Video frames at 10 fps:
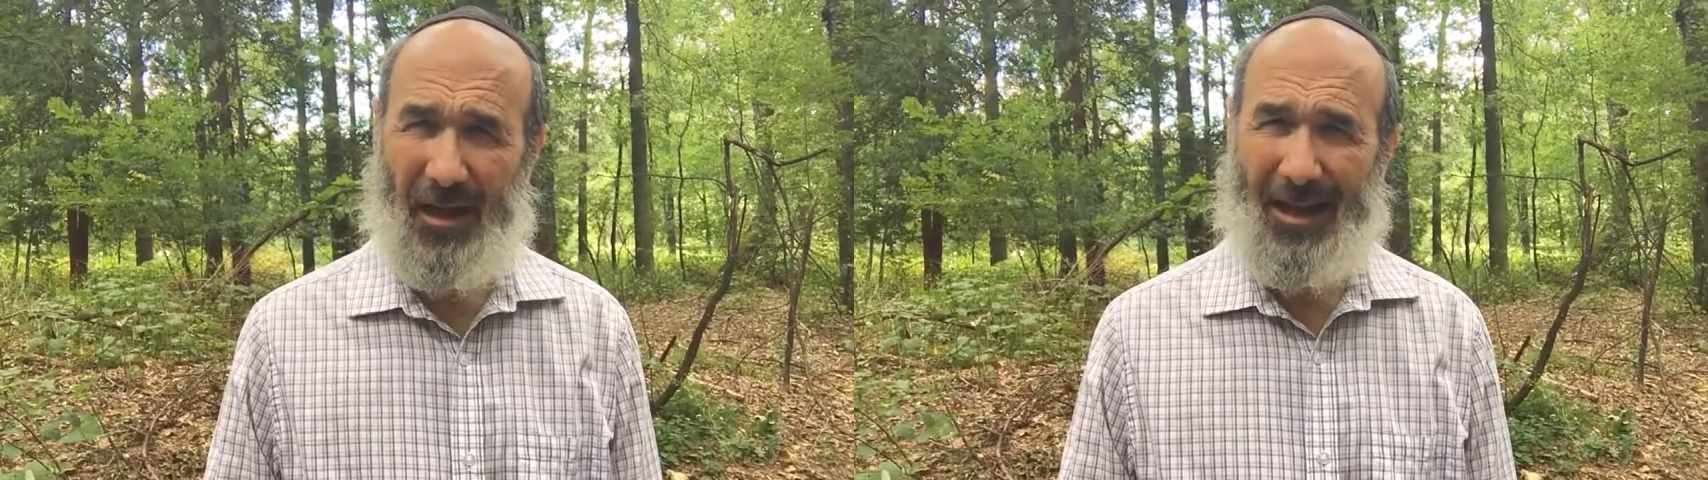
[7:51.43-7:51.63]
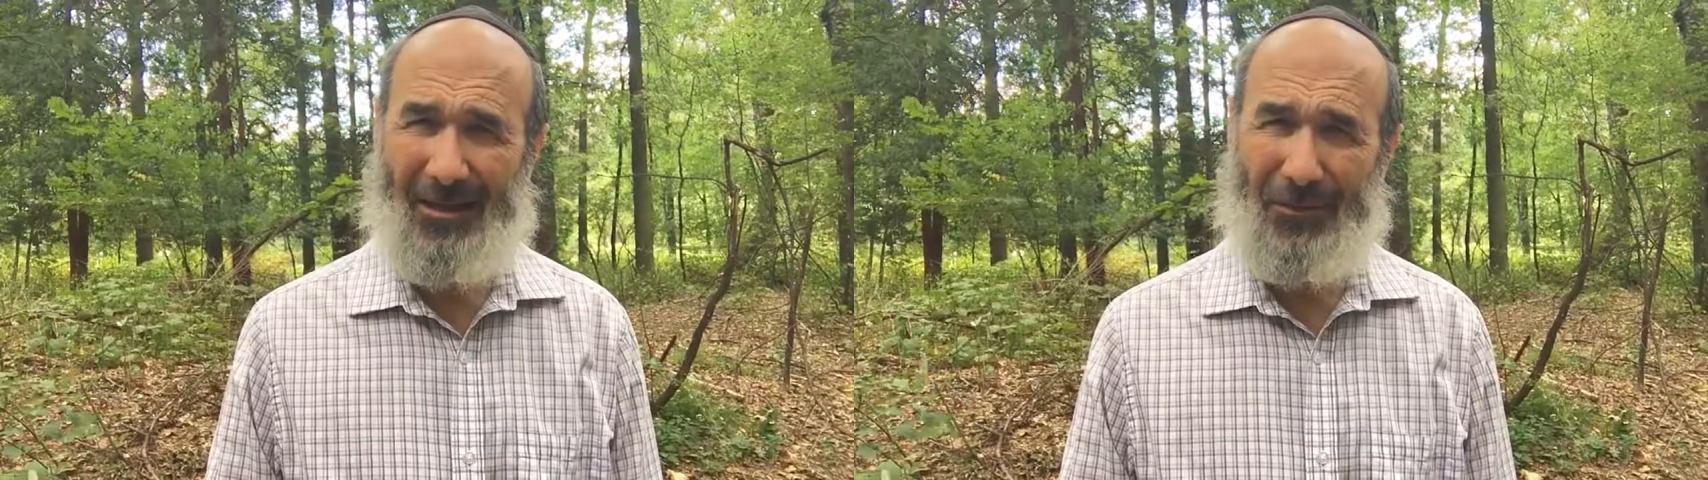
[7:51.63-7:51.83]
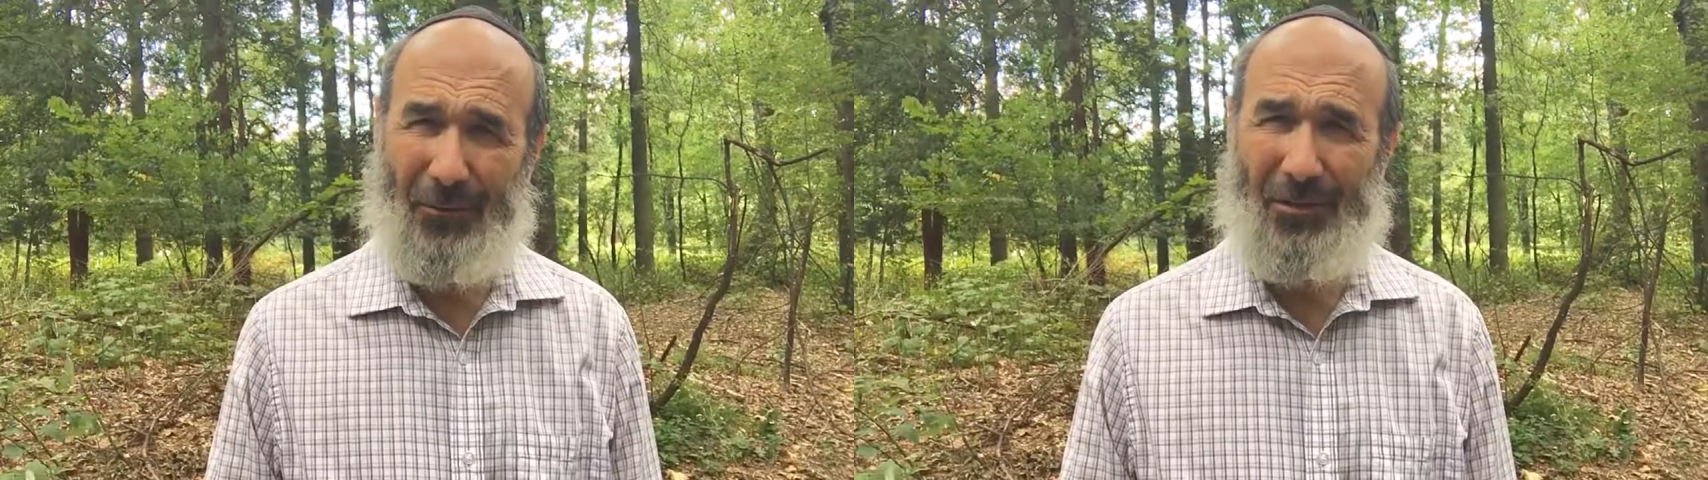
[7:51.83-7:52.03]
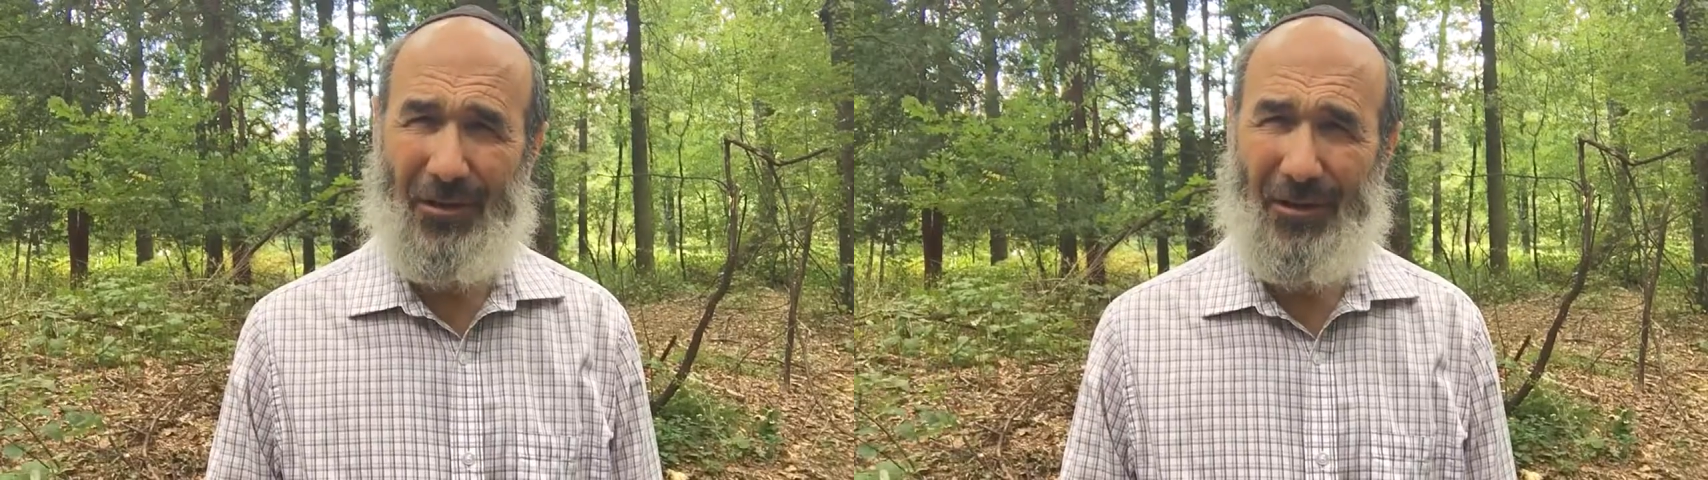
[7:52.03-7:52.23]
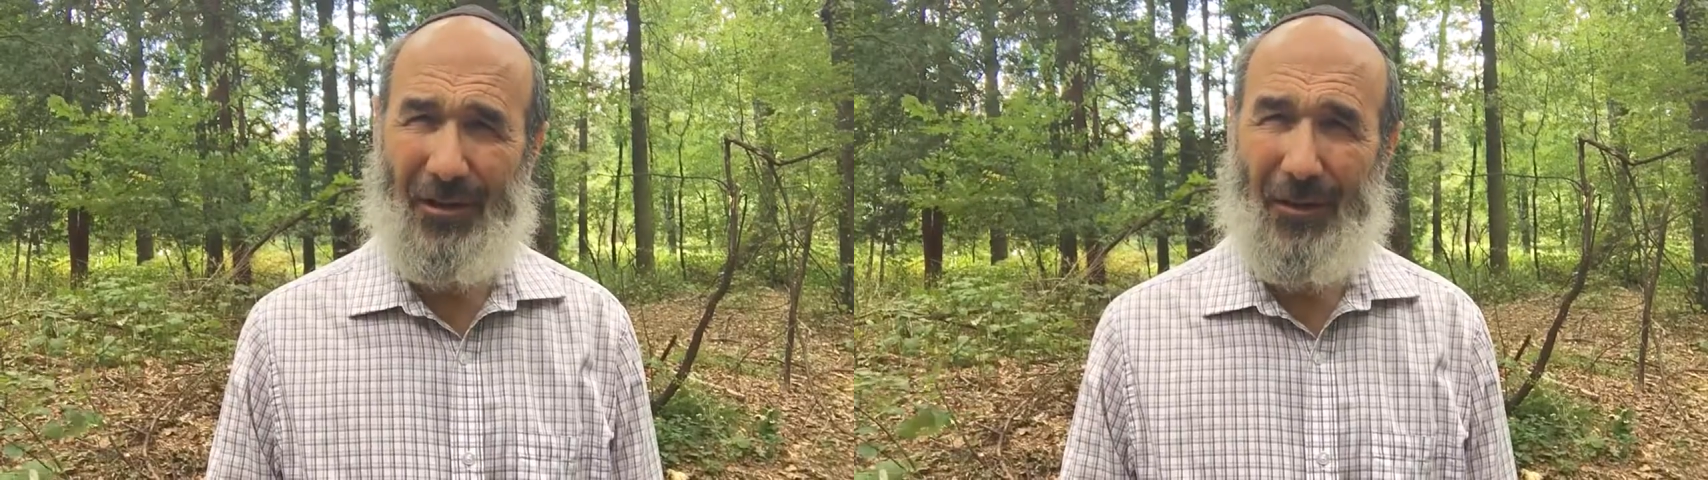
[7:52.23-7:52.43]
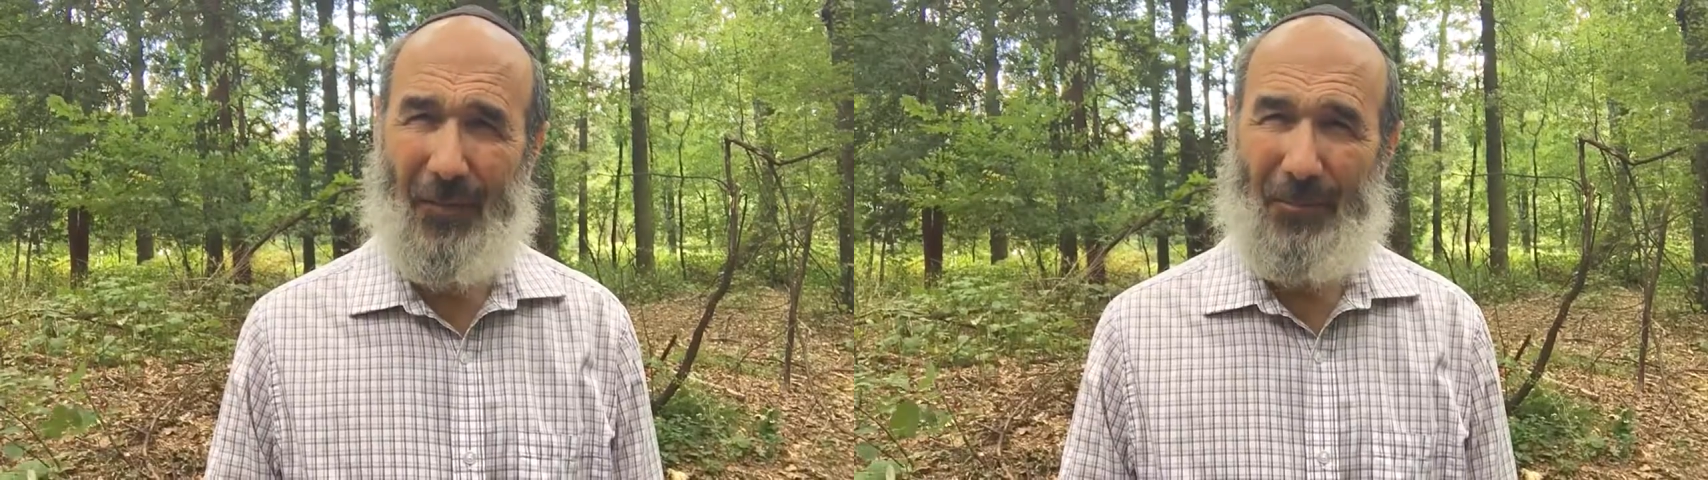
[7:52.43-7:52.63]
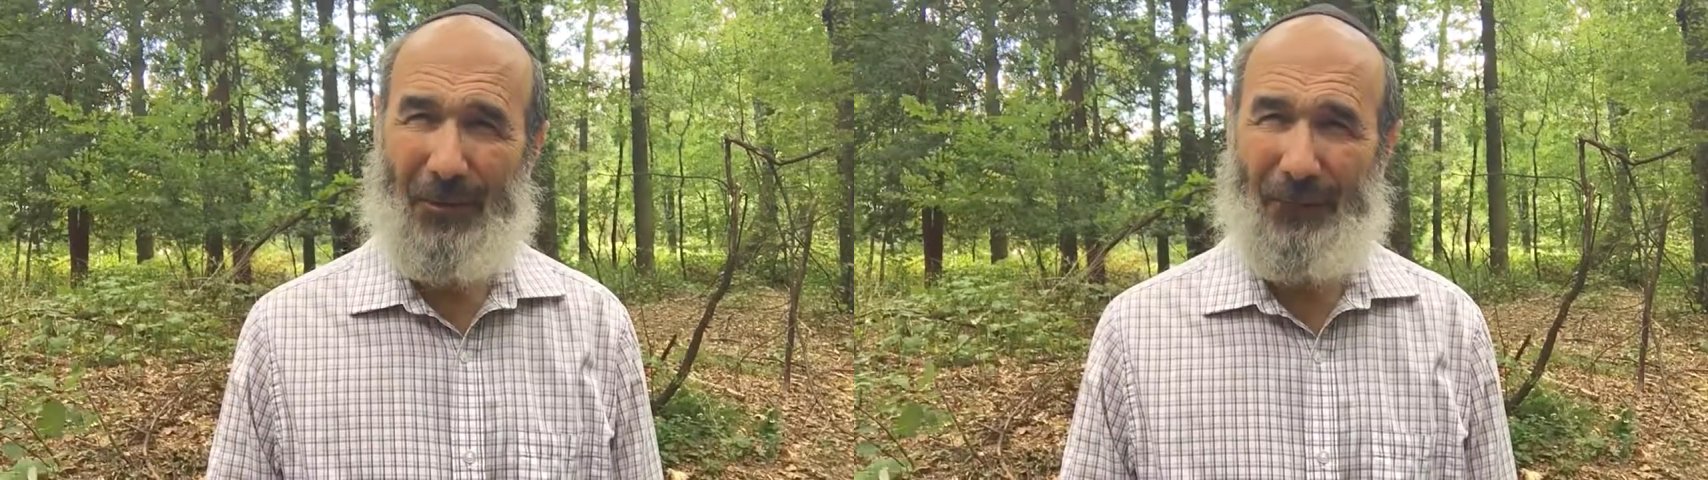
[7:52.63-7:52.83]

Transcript: and totally be